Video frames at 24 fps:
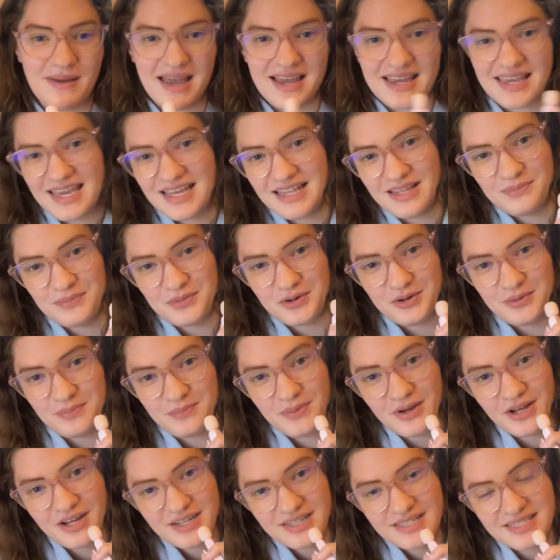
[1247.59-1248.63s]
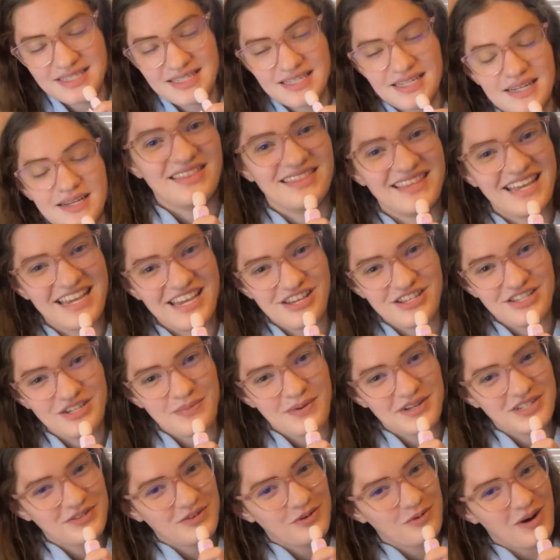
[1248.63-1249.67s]
at Caitlin Brune Books. Thank you so
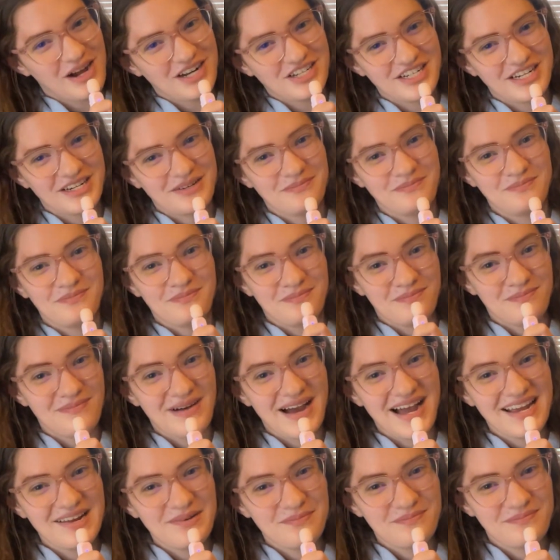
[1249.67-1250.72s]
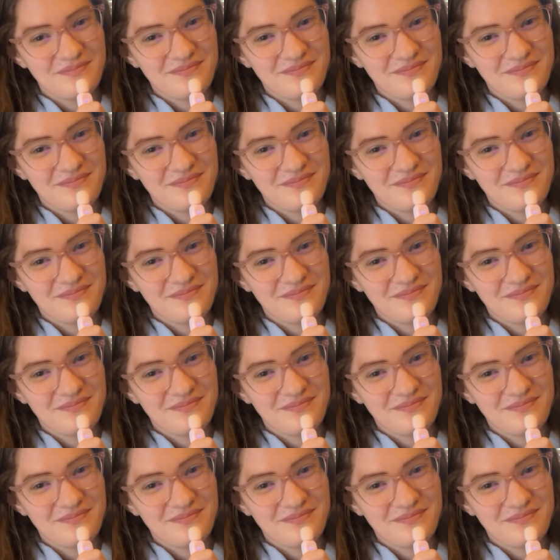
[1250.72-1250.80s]
much for watching. Bye.